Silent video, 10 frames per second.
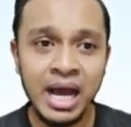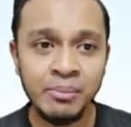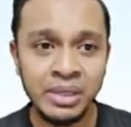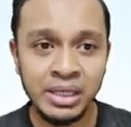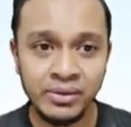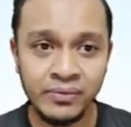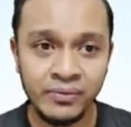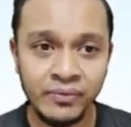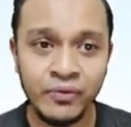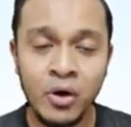Amin
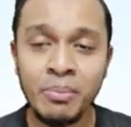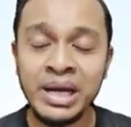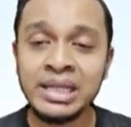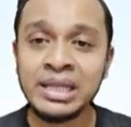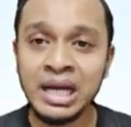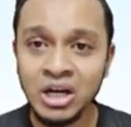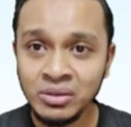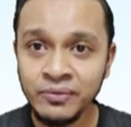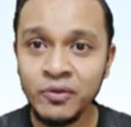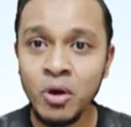for my
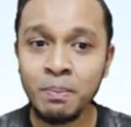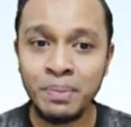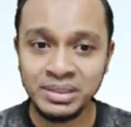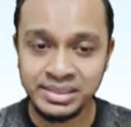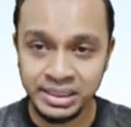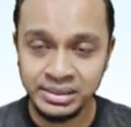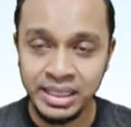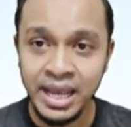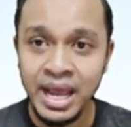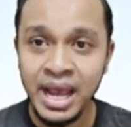noun for
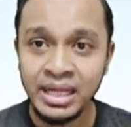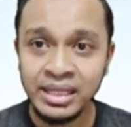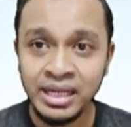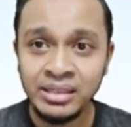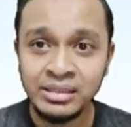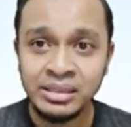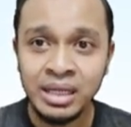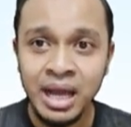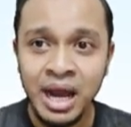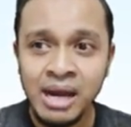person, and then
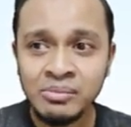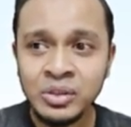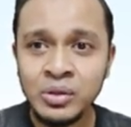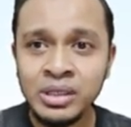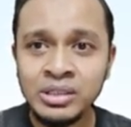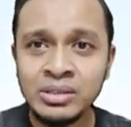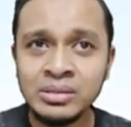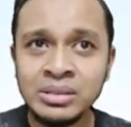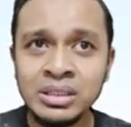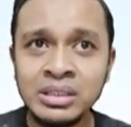I'm going
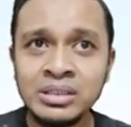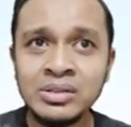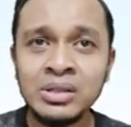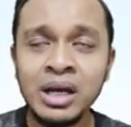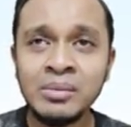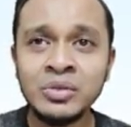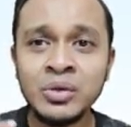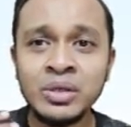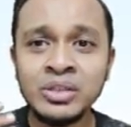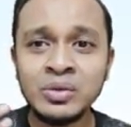
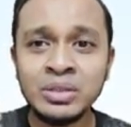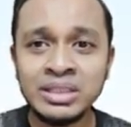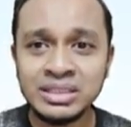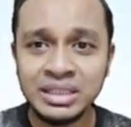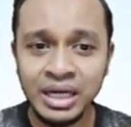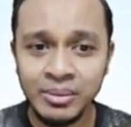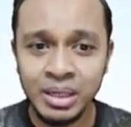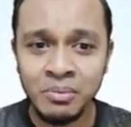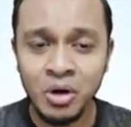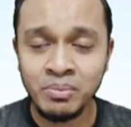to describe
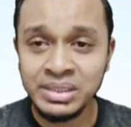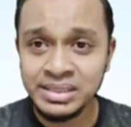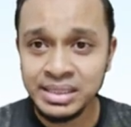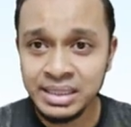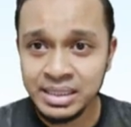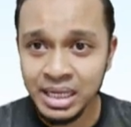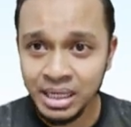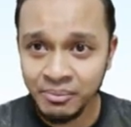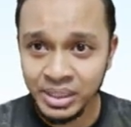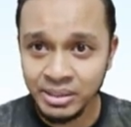about Mr.
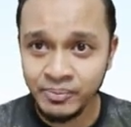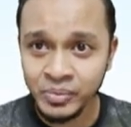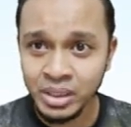Amin.